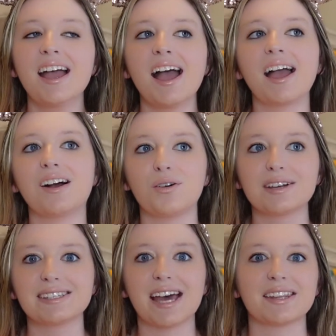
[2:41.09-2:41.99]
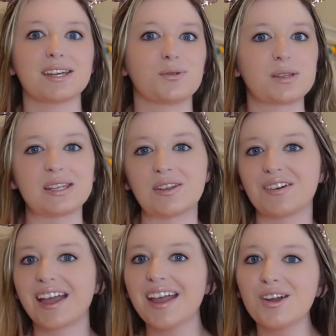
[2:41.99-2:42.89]
I always had like really long
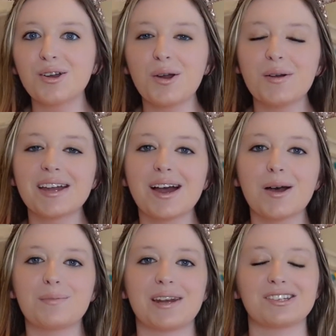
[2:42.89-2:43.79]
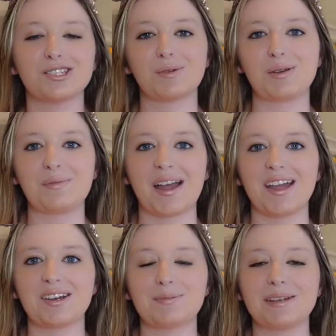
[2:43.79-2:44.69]
hair growing up and I just wanted my
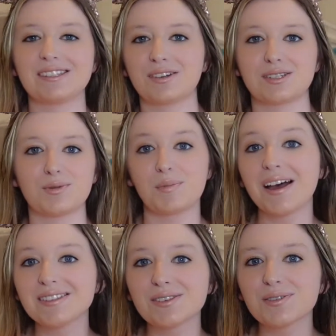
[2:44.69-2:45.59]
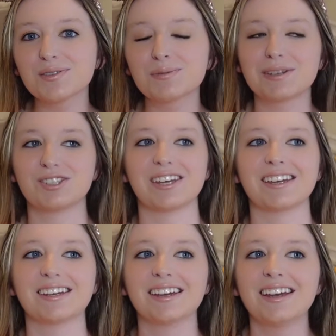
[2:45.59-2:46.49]
hair to be as long as Rapunzel's, which like